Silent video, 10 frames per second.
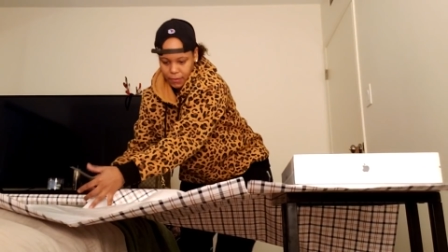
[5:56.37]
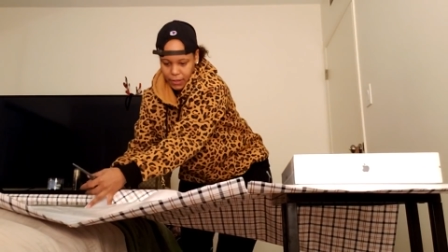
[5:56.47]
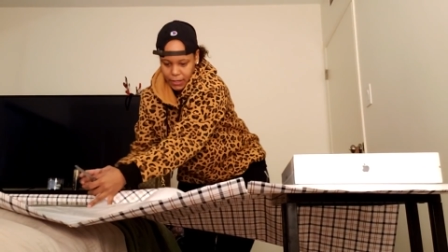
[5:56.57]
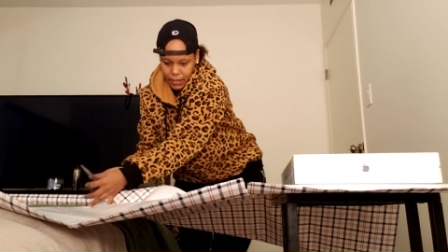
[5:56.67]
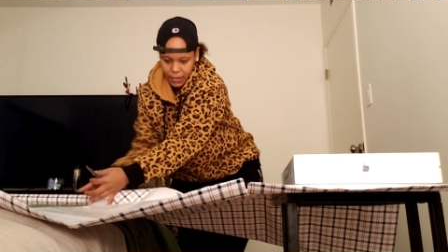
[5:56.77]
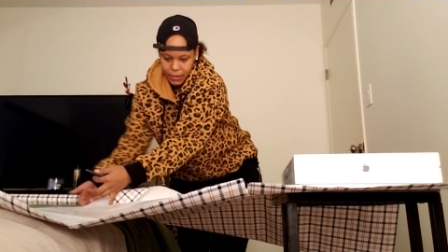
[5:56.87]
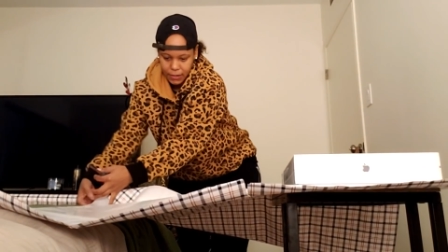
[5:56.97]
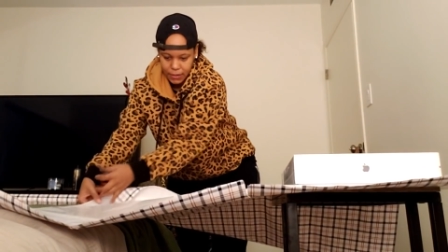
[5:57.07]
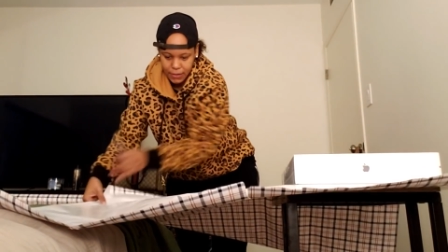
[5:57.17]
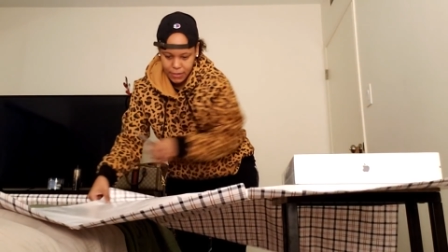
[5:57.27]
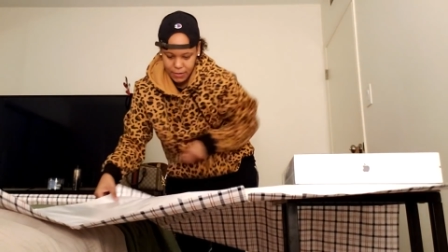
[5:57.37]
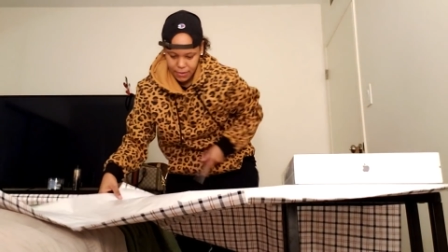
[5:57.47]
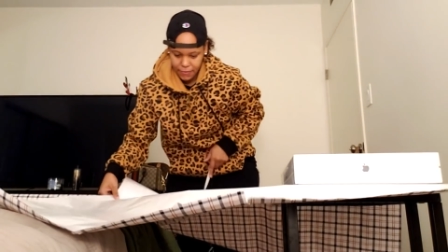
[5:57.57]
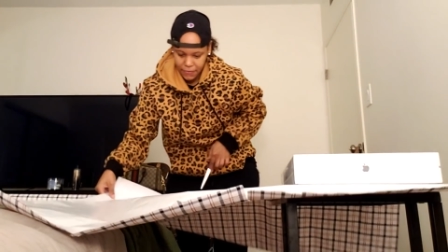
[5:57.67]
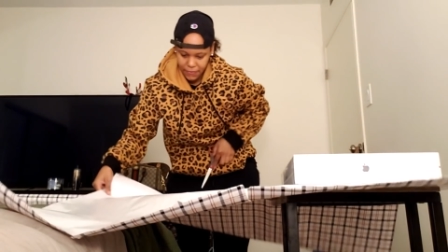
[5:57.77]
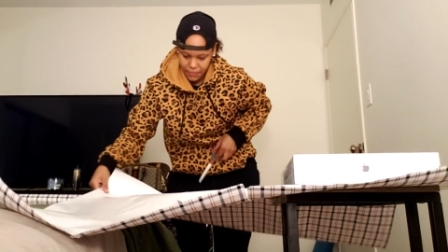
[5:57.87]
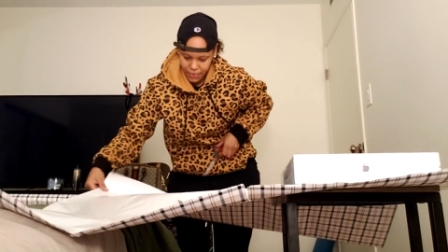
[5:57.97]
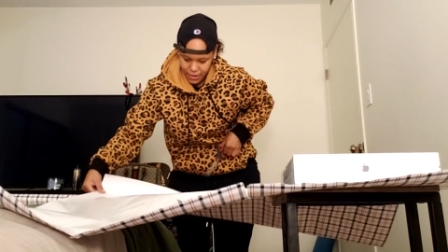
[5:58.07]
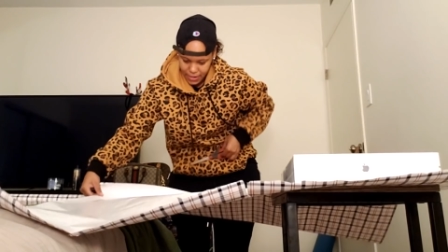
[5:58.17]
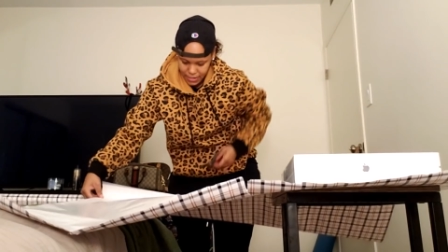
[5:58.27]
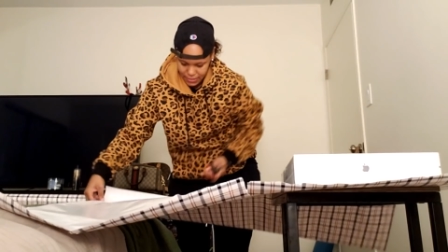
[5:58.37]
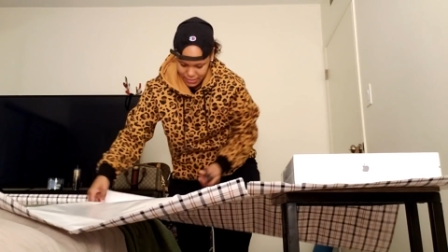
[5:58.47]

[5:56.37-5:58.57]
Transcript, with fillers: I got enough right